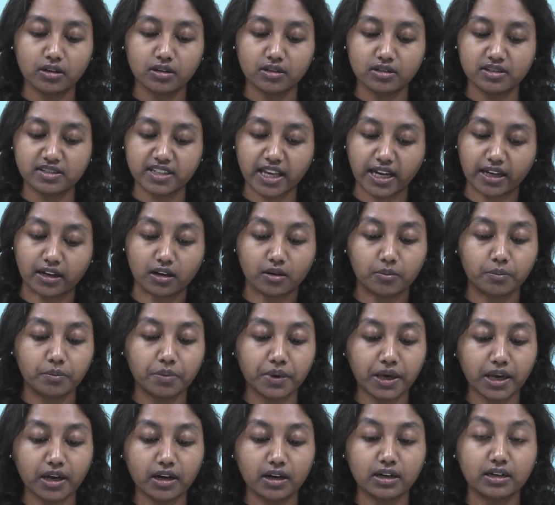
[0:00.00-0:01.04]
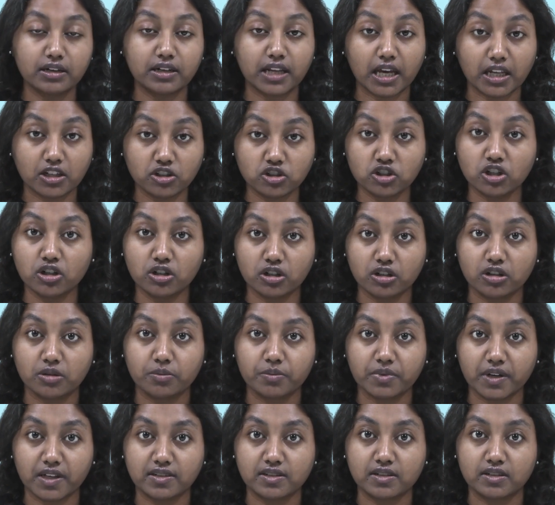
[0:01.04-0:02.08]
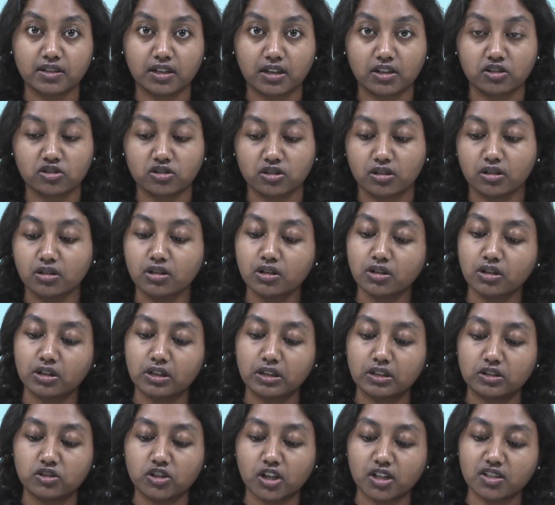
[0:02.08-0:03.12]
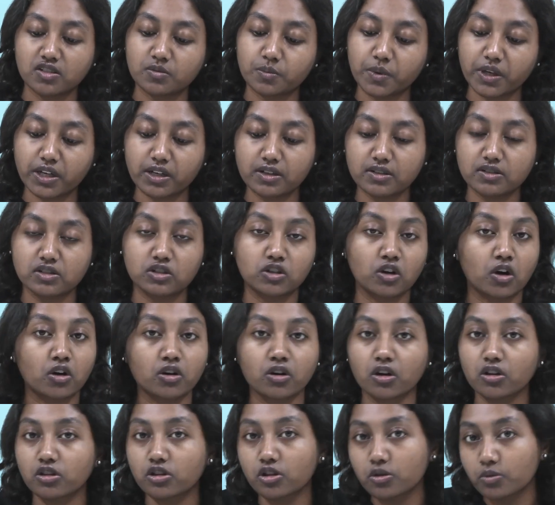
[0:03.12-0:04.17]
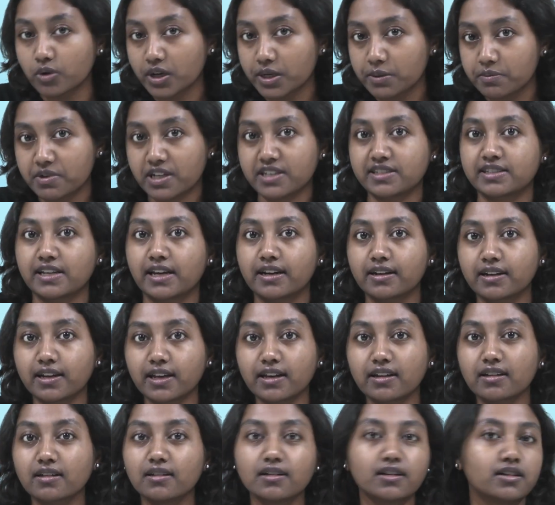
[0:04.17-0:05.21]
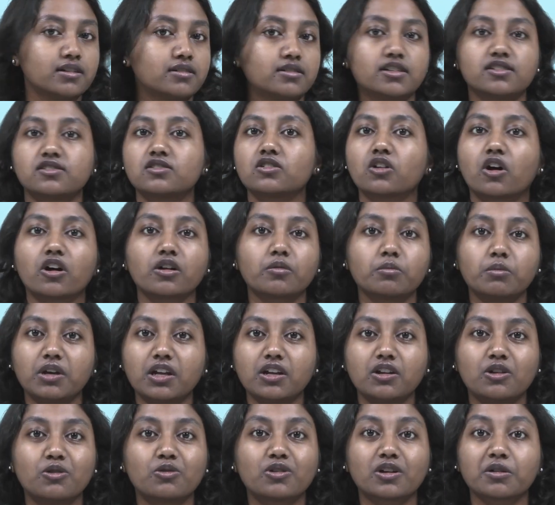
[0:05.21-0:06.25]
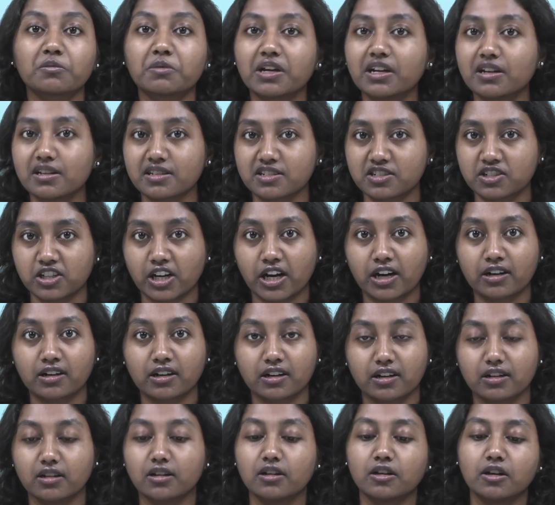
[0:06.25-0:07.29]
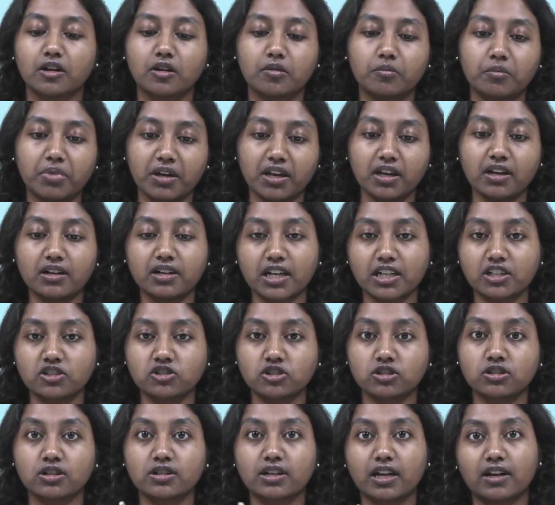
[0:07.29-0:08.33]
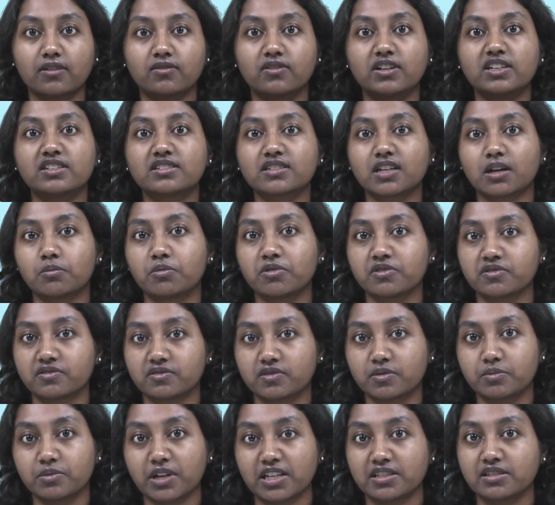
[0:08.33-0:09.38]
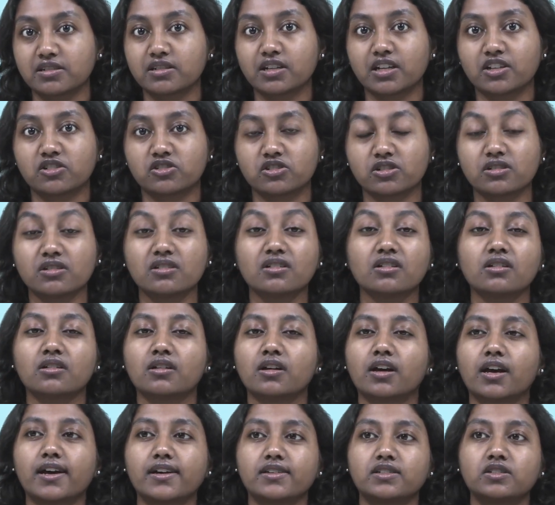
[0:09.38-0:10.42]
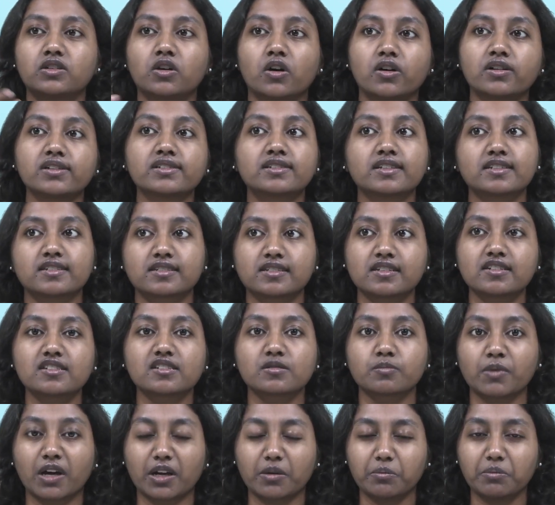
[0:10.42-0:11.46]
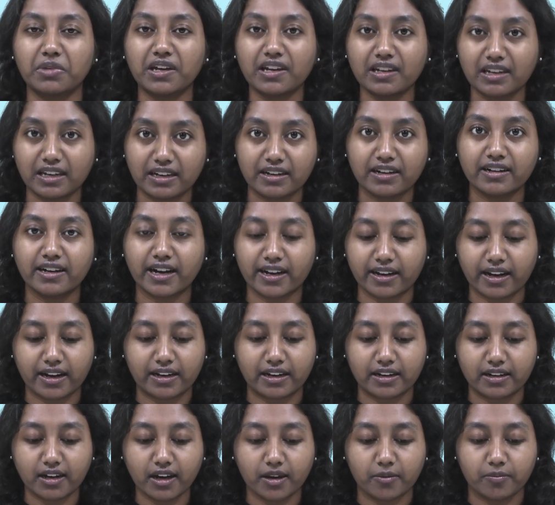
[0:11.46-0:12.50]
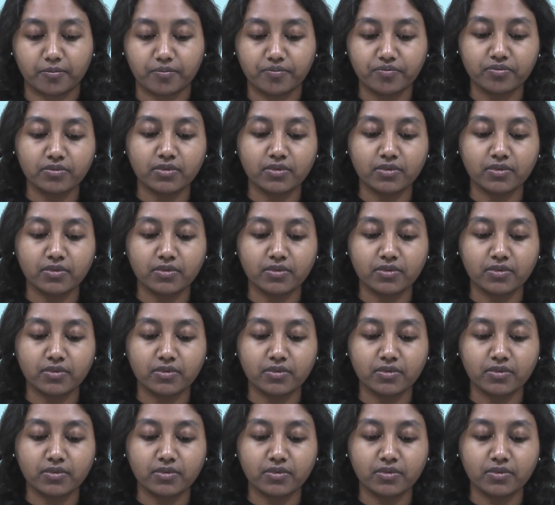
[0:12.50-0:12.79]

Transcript: Second, pay attention to the presentation. Just because you're not the one presenting does not mean you can be distracted. Pay attention at every step of the presentation, as your assistance might be needed at any time.